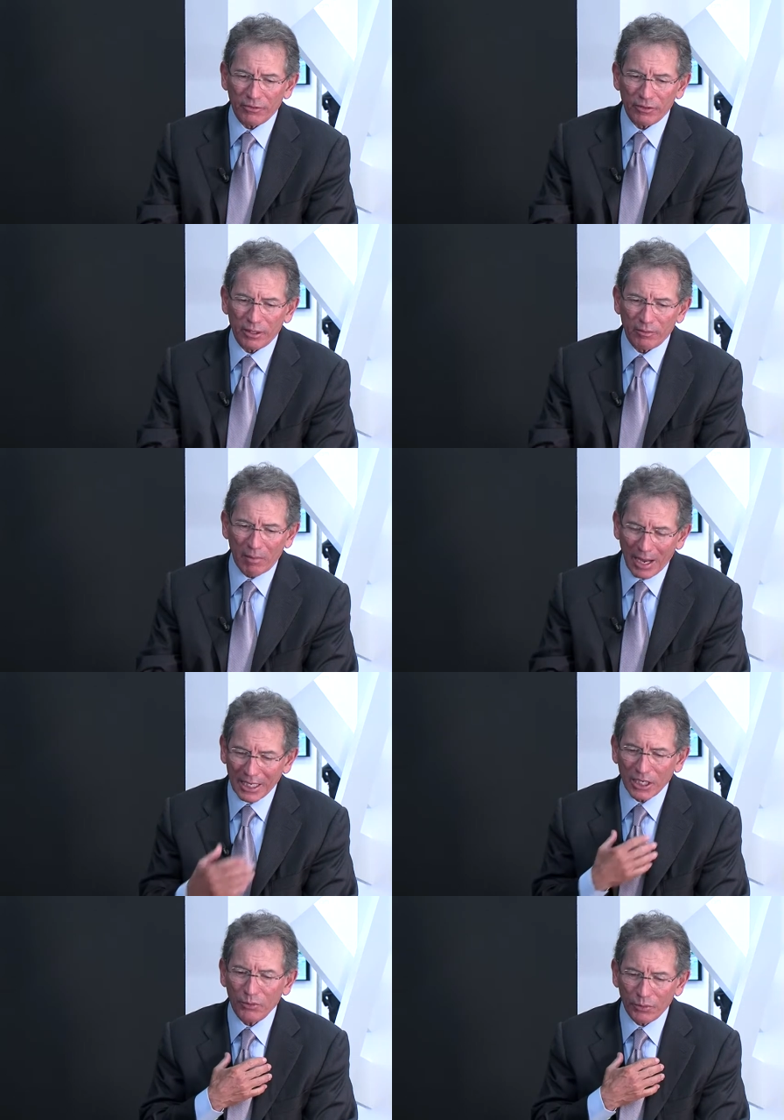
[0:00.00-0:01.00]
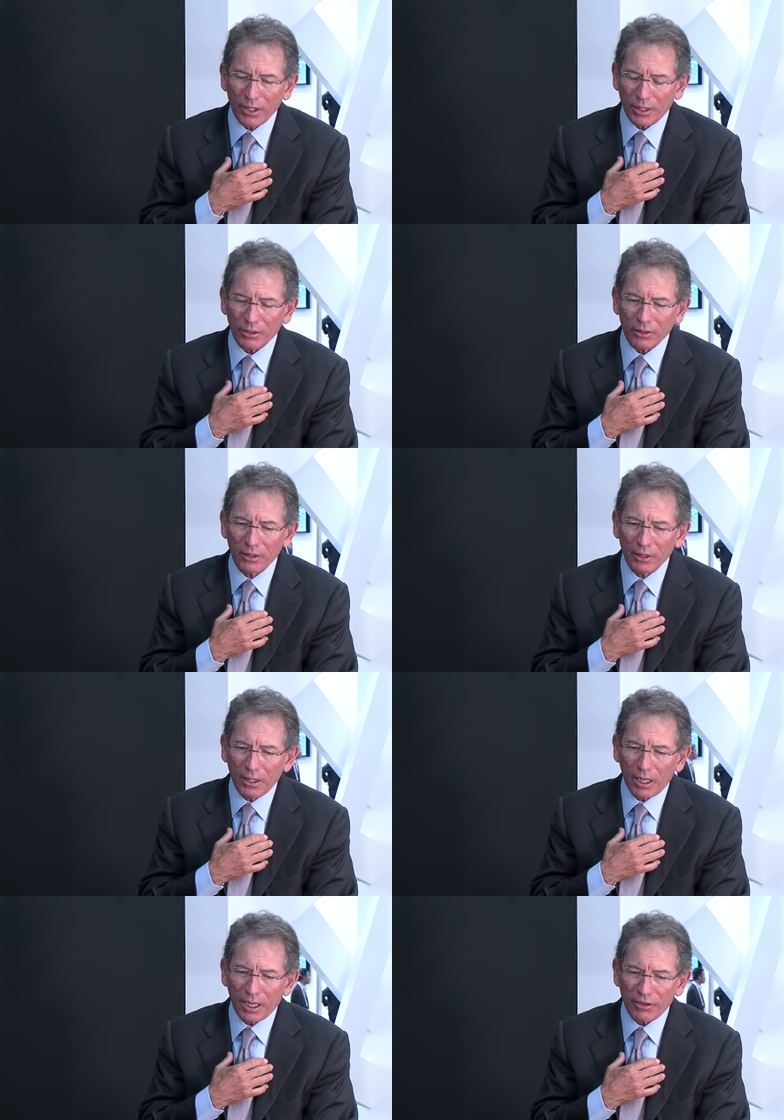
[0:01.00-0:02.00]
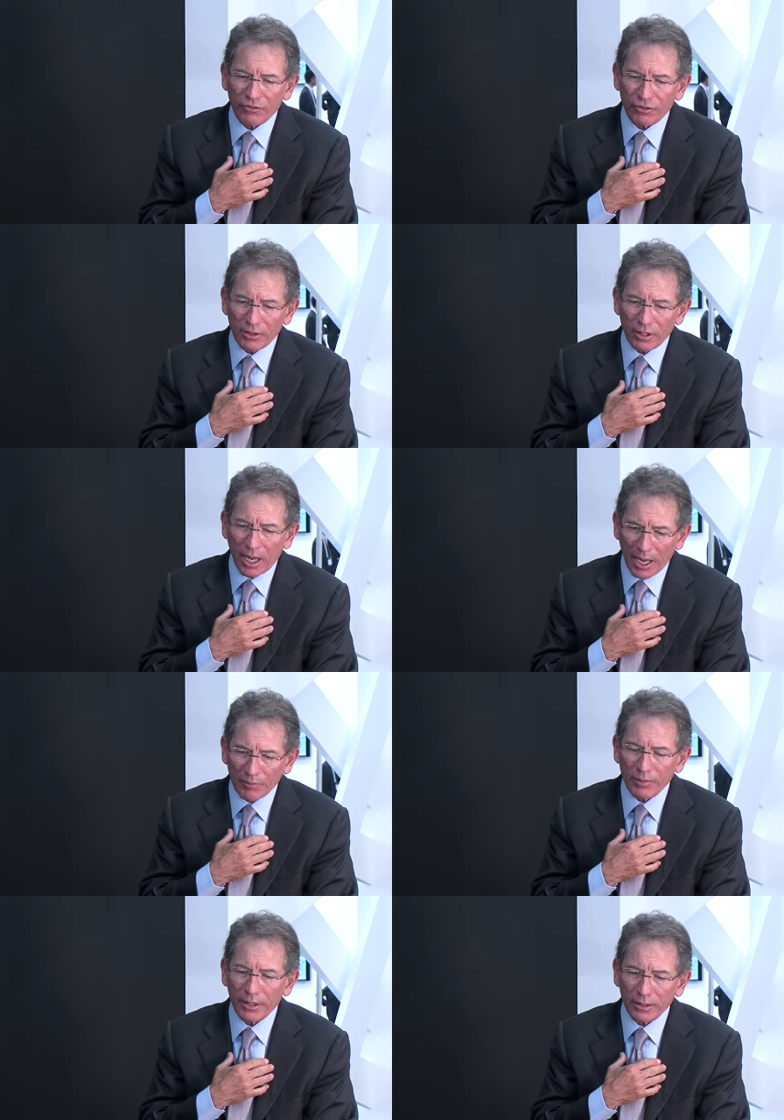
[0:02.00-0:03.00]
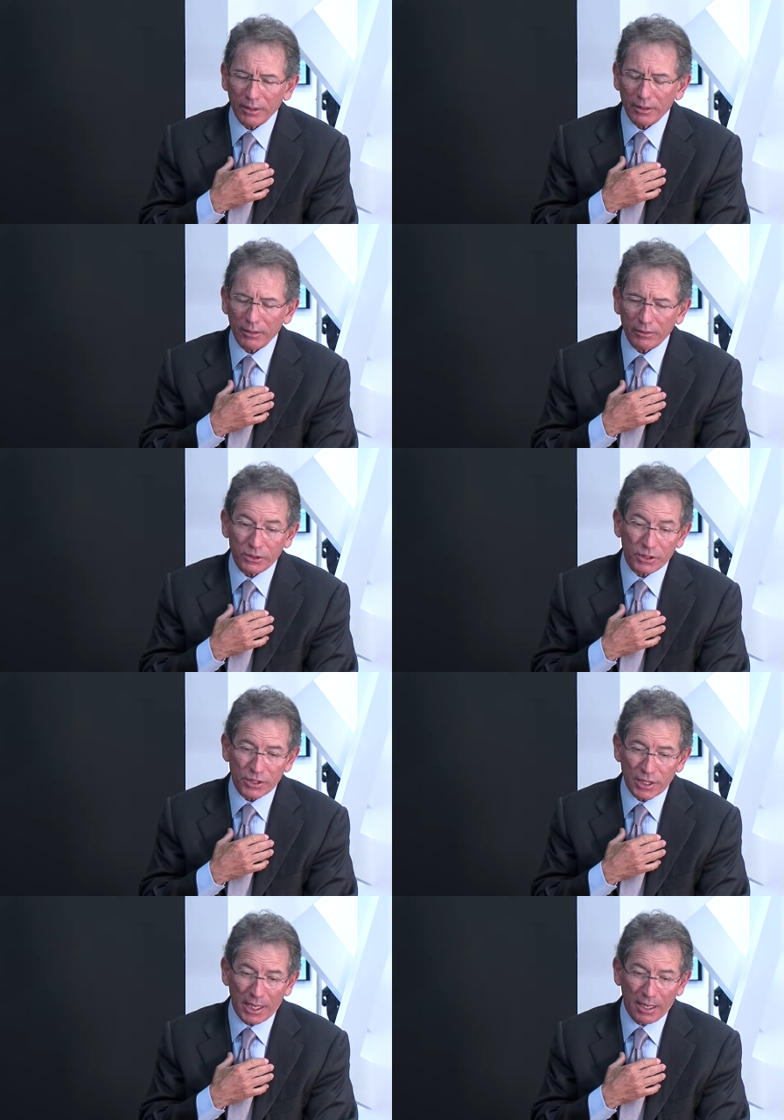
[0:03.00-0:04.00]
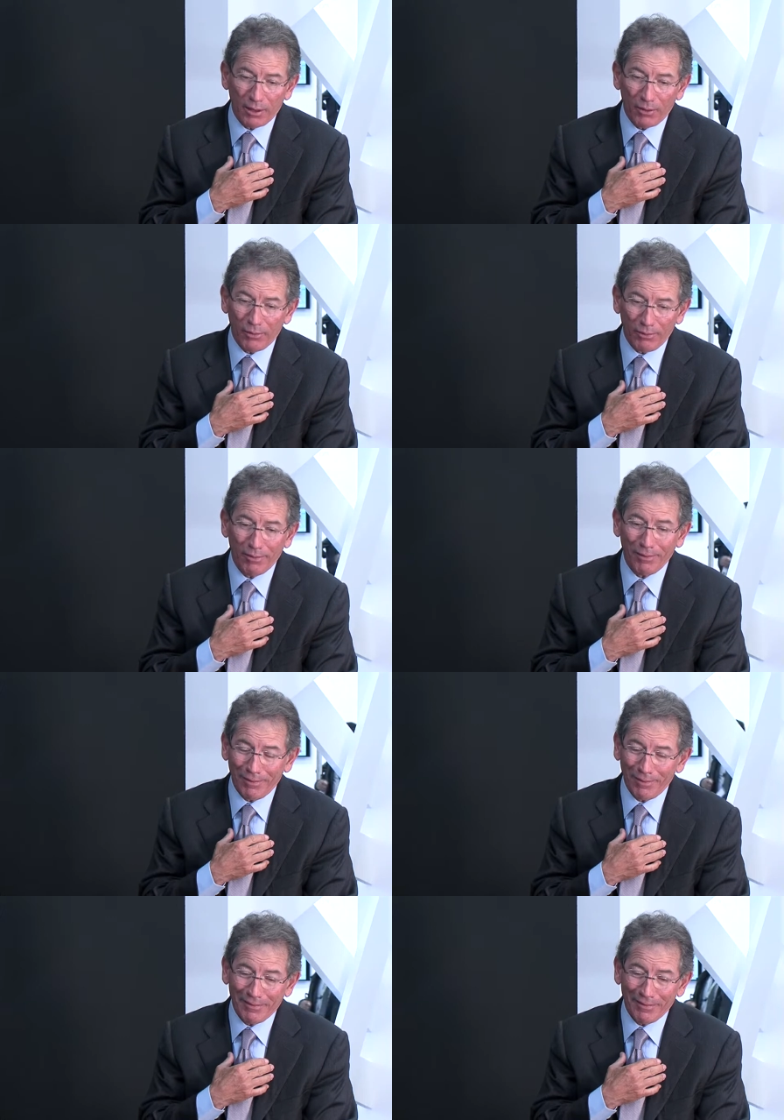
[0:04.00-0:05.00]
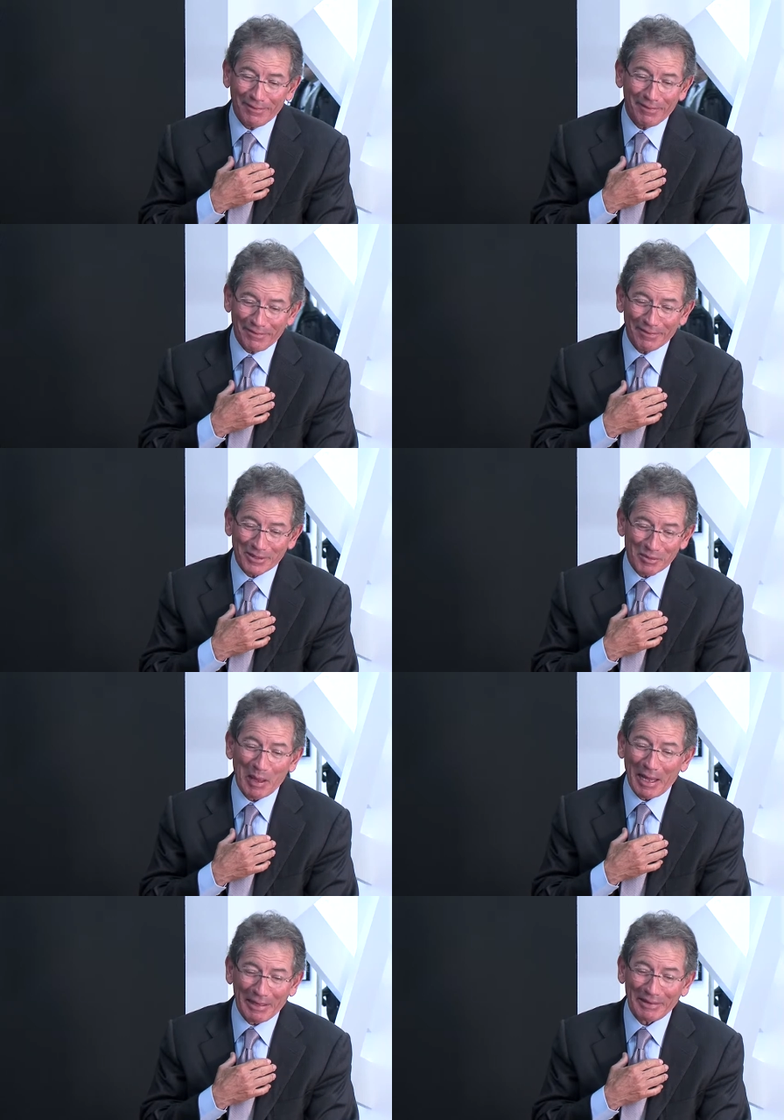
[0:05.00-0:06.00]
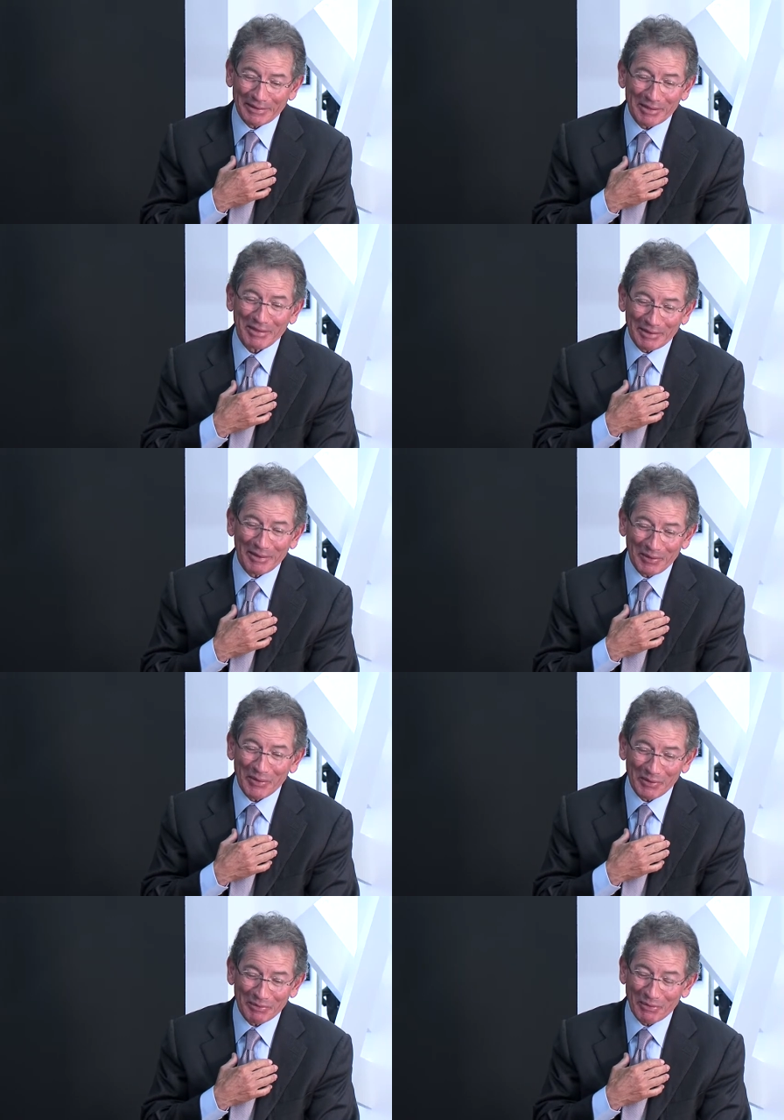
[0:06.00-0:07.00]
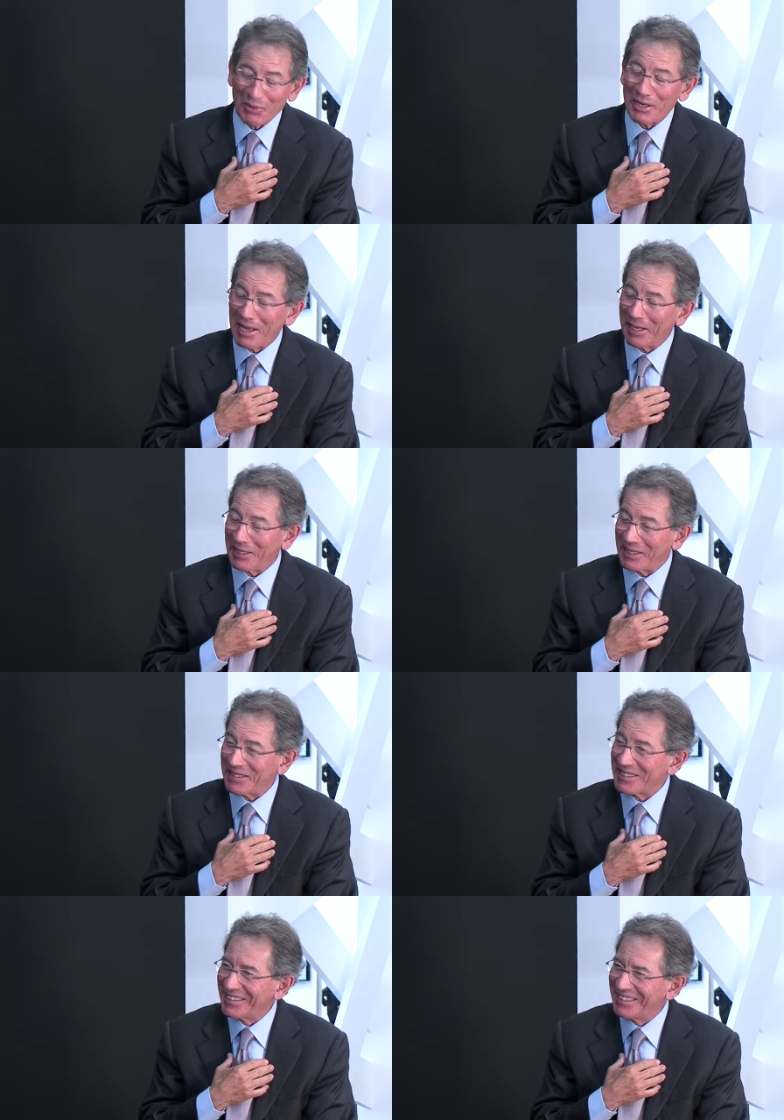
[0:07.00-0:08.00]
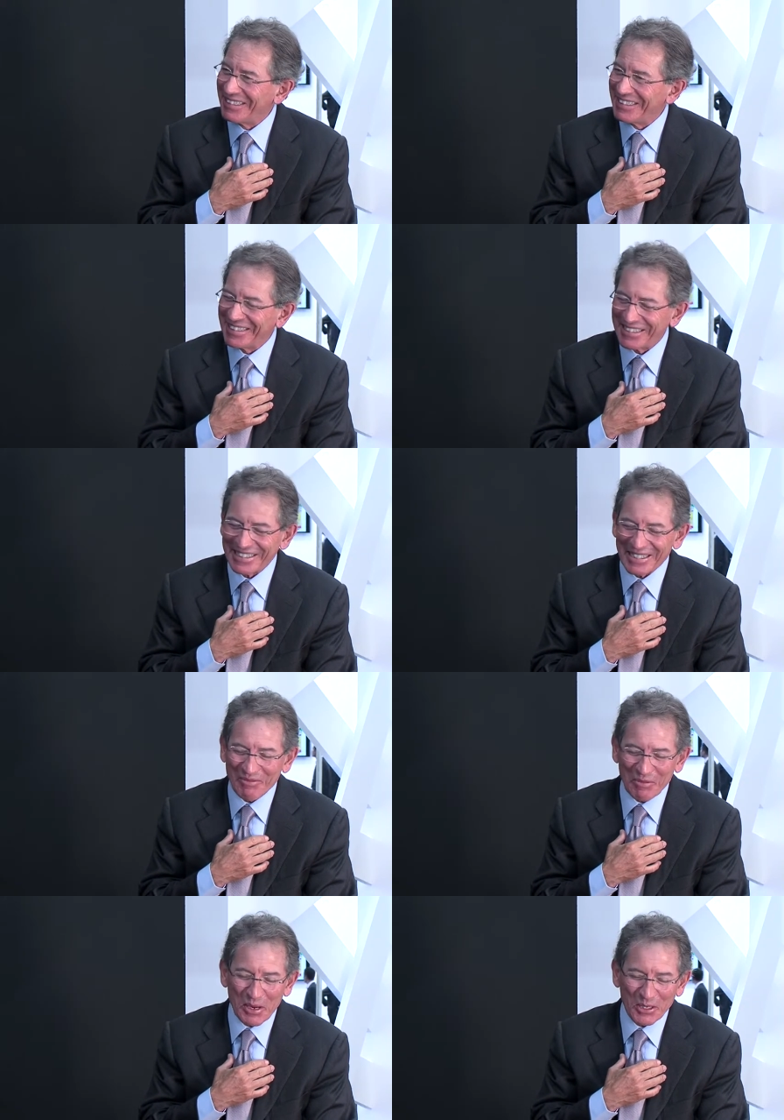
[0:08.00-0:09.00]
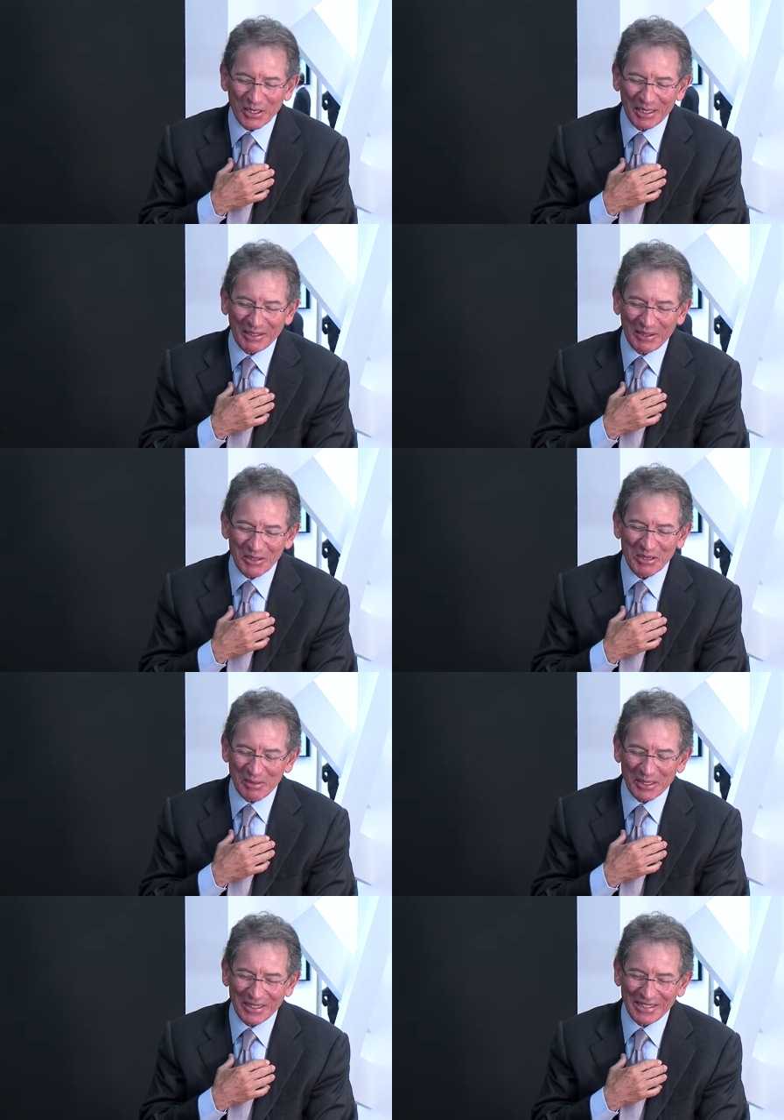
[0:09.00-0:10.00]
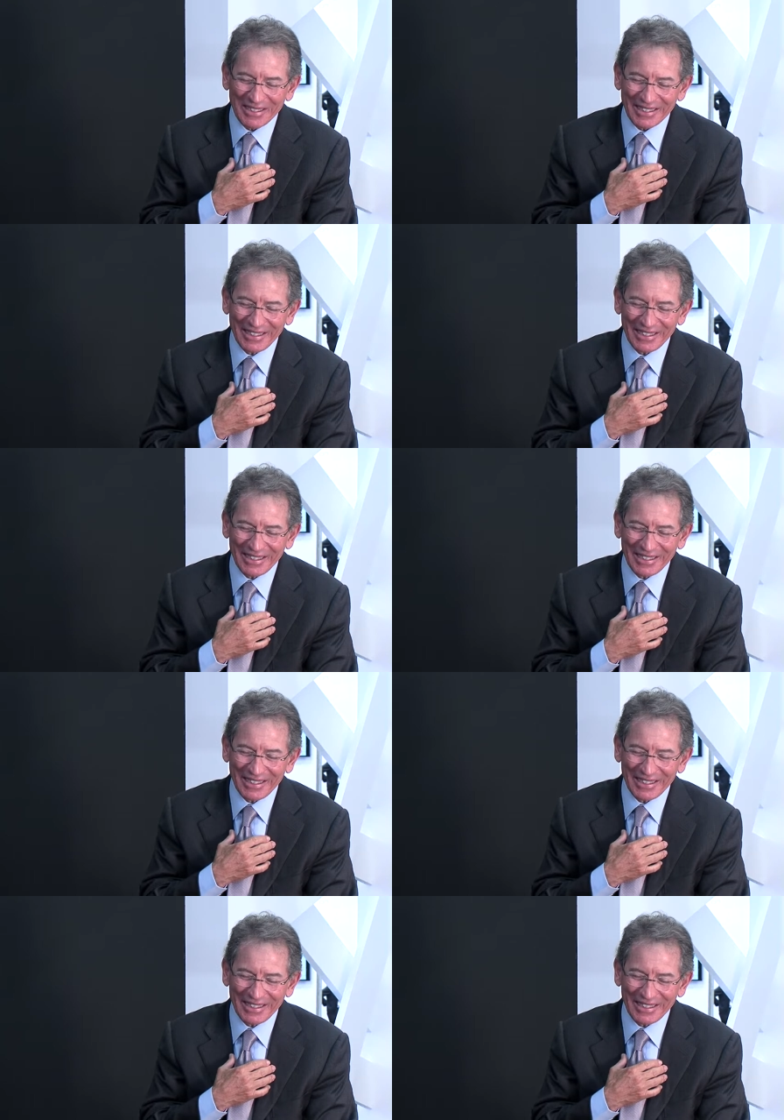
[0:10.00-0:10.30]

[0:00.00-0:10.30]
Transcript: In my career, I've not been, which is now spans, you know, 3 decades in the information technology business.